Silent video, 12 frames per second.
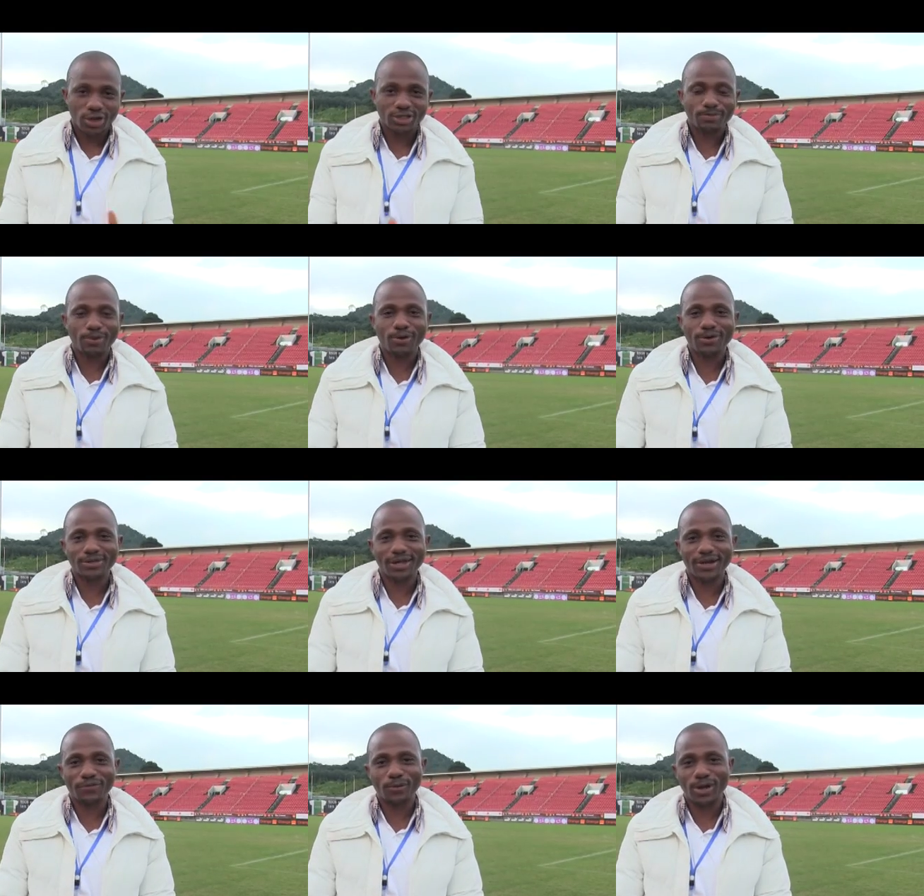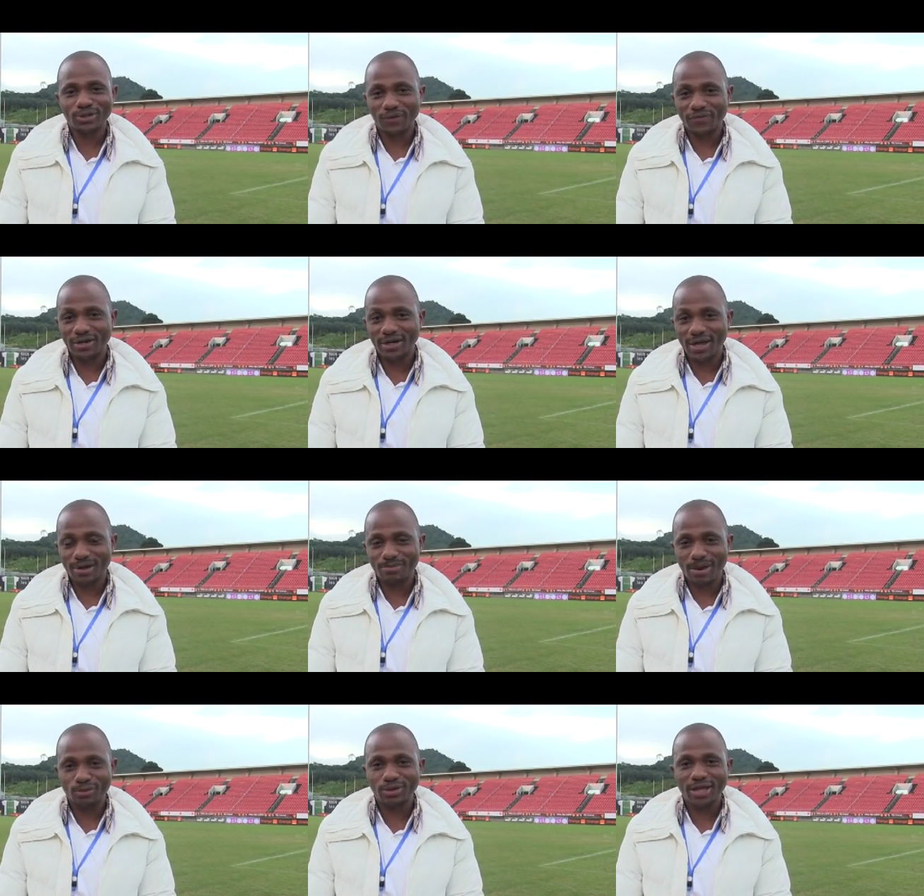Joyce Mbong, televiewers of Elilag
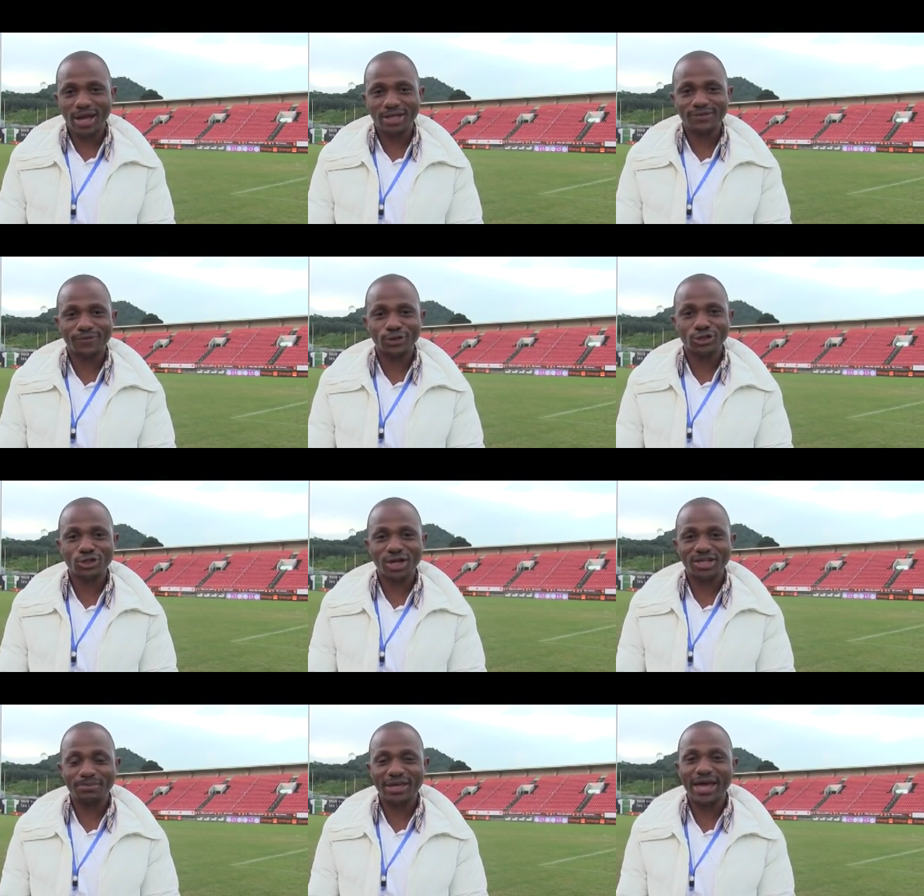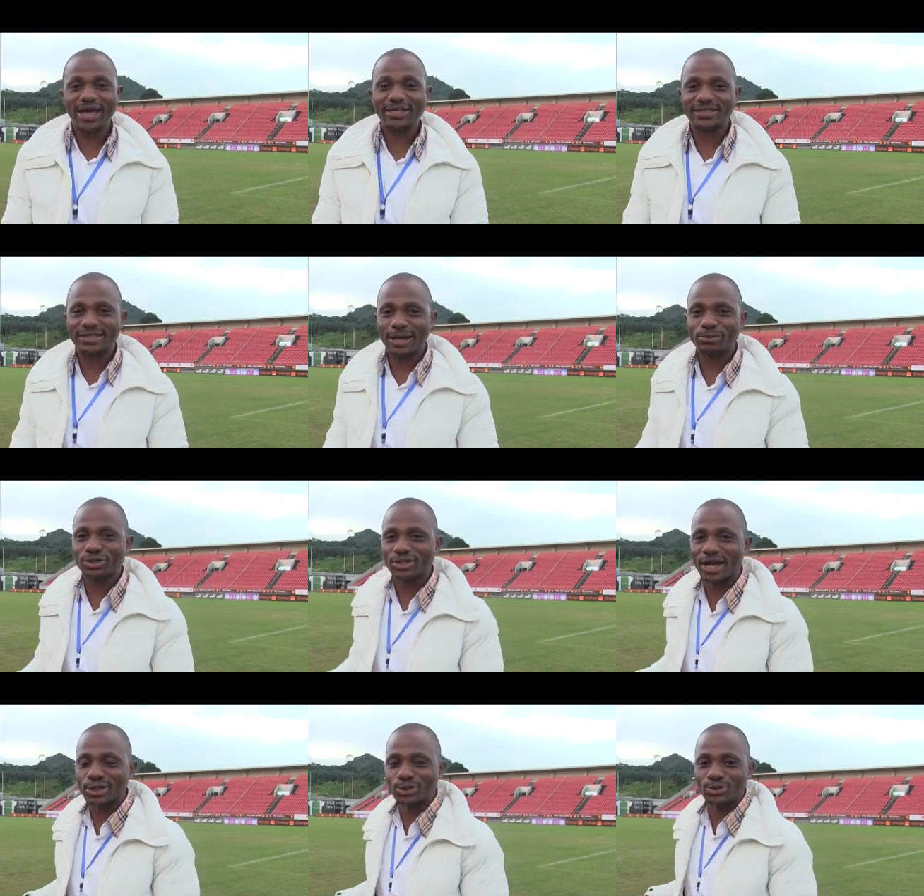Bamu, thanks for joining me
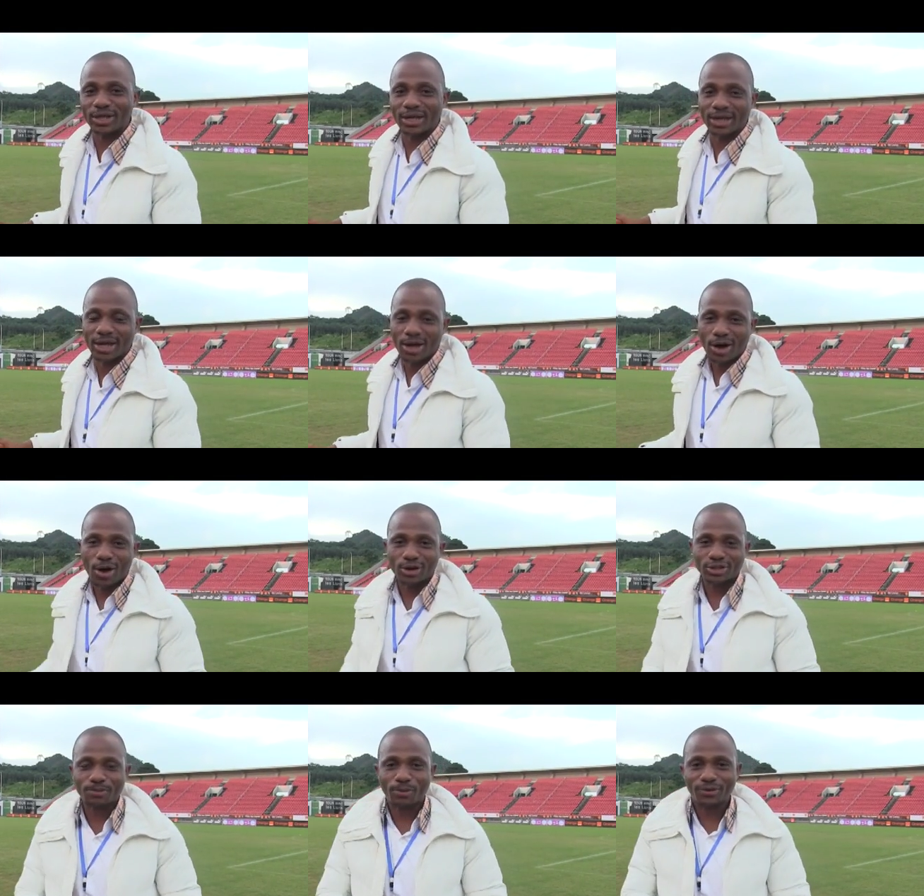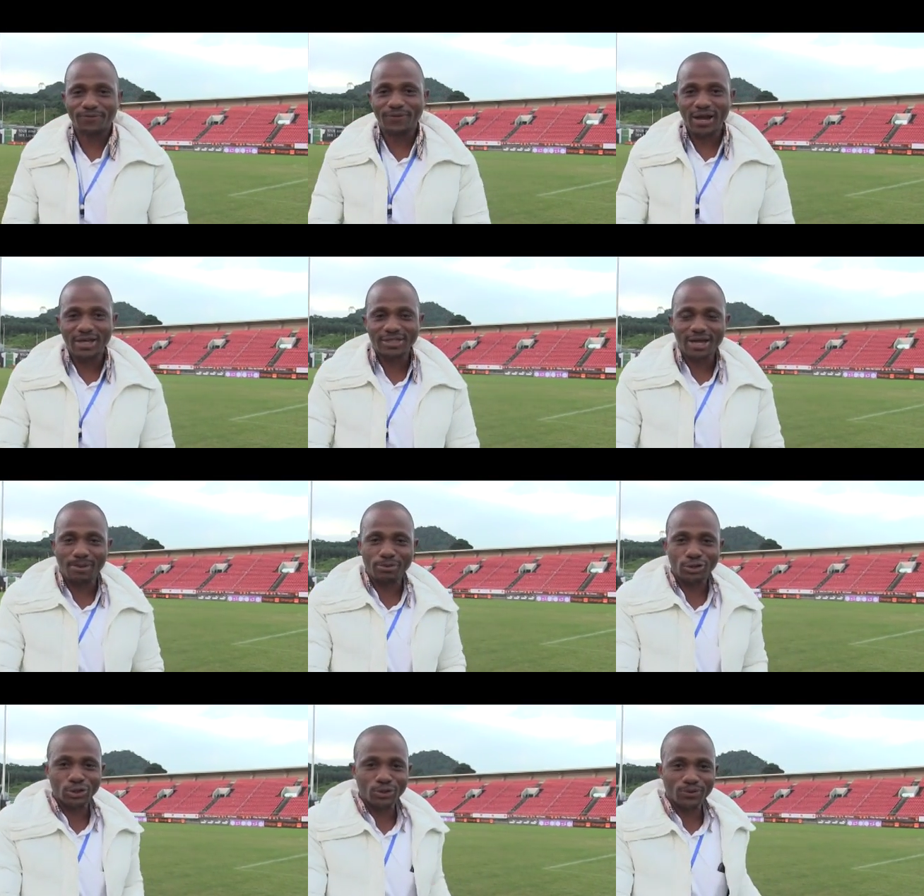exceptionally today on Sportflash,
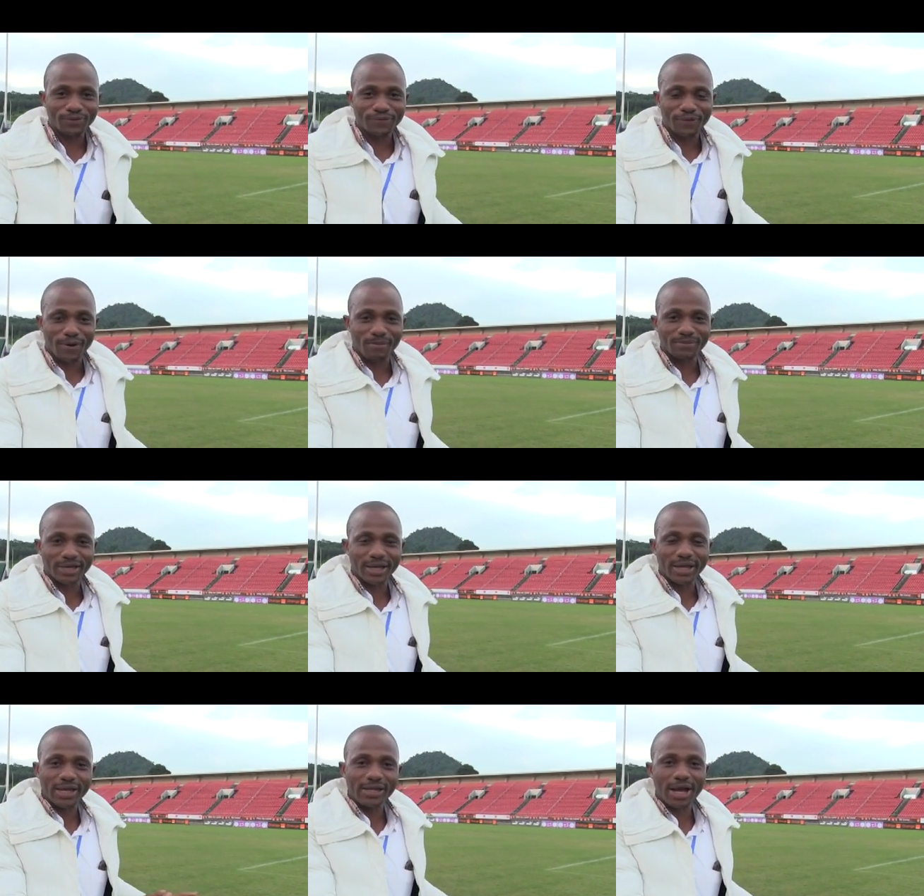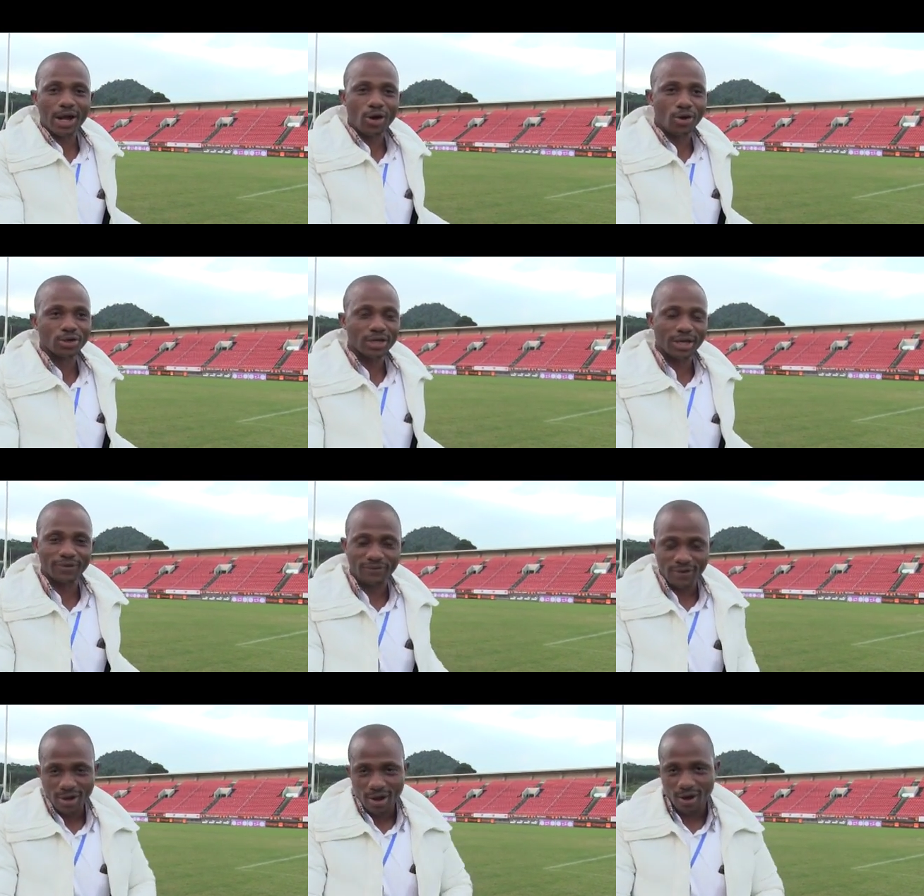coming to you from the inner concave
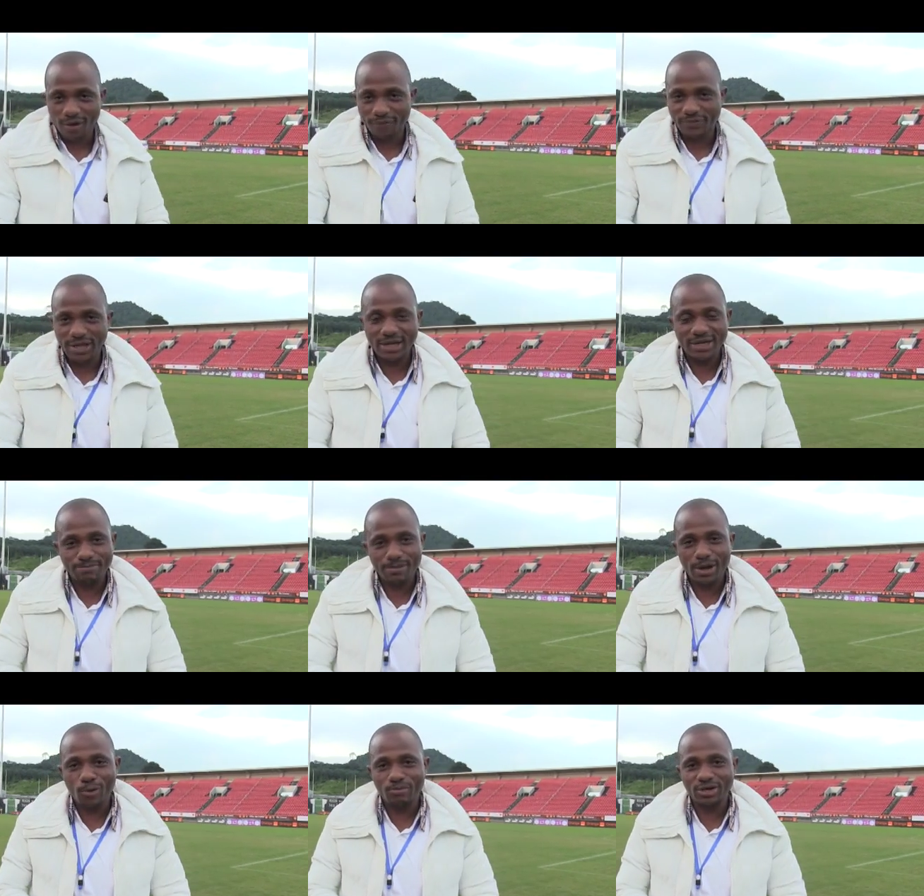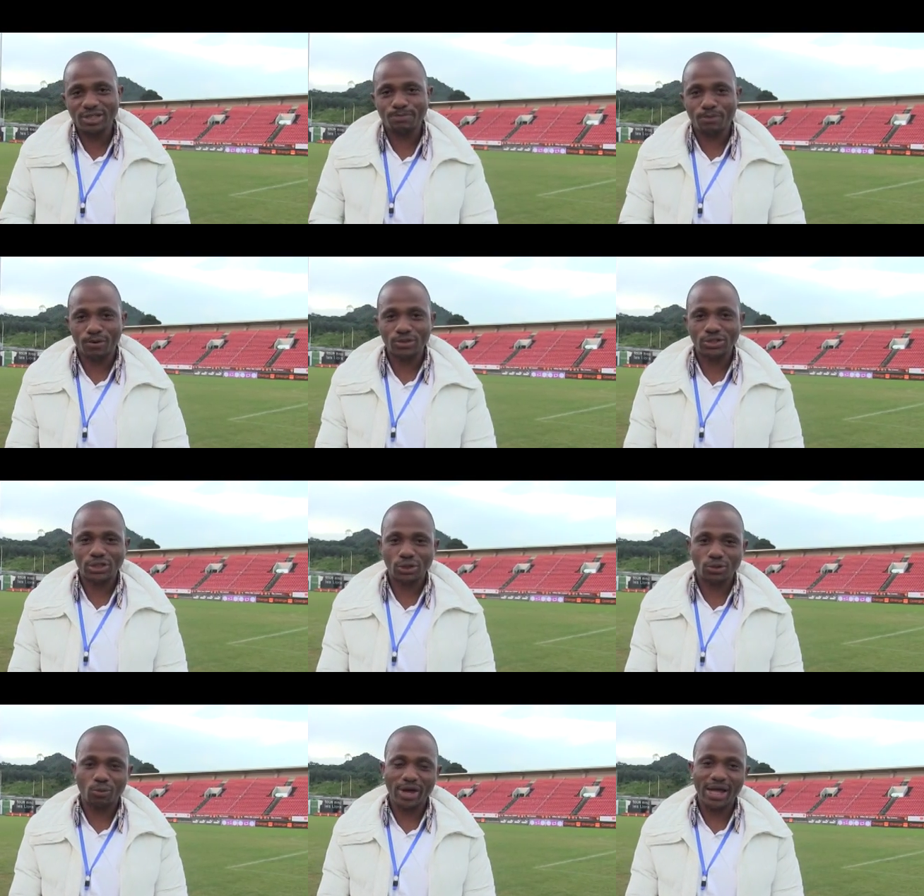of the Limbe Omni Sports
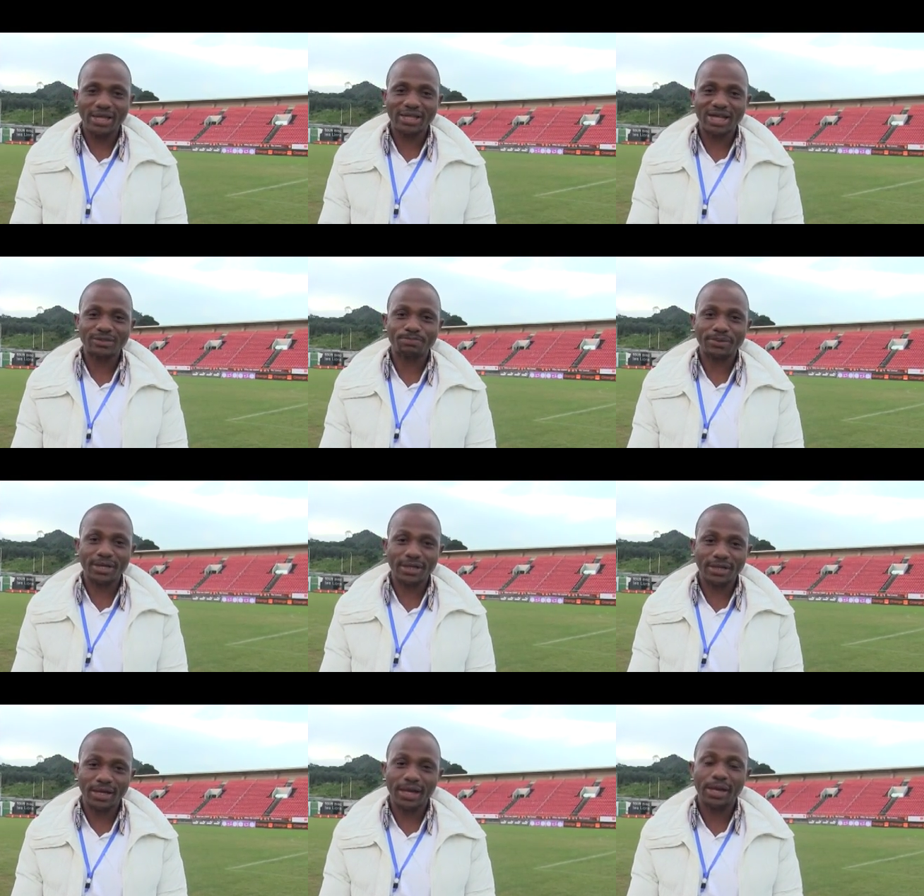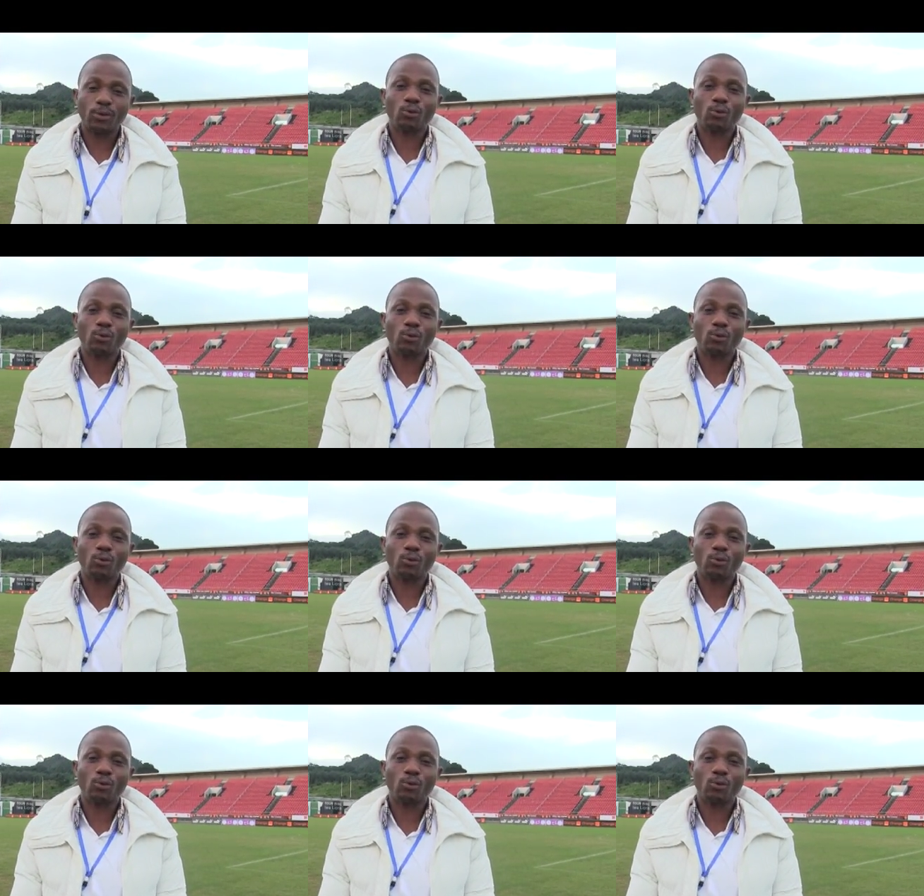Stadium, where it has been a